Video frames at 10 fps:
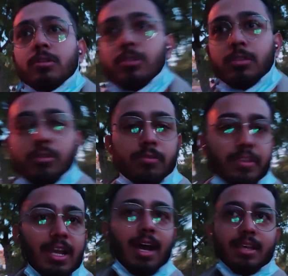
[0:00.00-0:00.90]
So
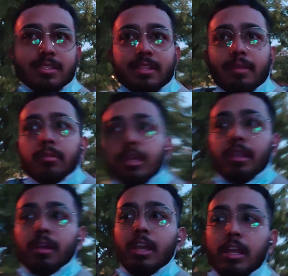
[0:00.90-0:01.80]
we asked them
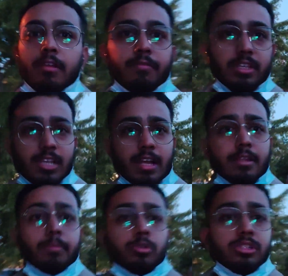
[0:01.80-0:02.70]
that which are
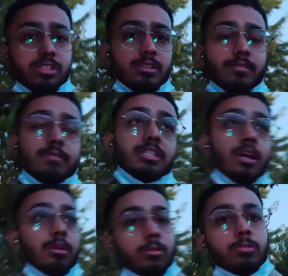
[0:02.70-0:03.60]
the positions which
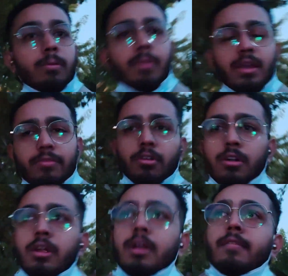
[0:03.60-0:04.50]
are good to apply
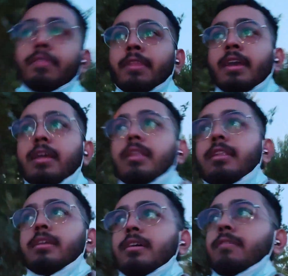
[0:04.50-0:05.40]
for
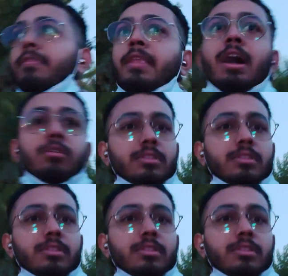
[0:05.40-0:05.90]
and how the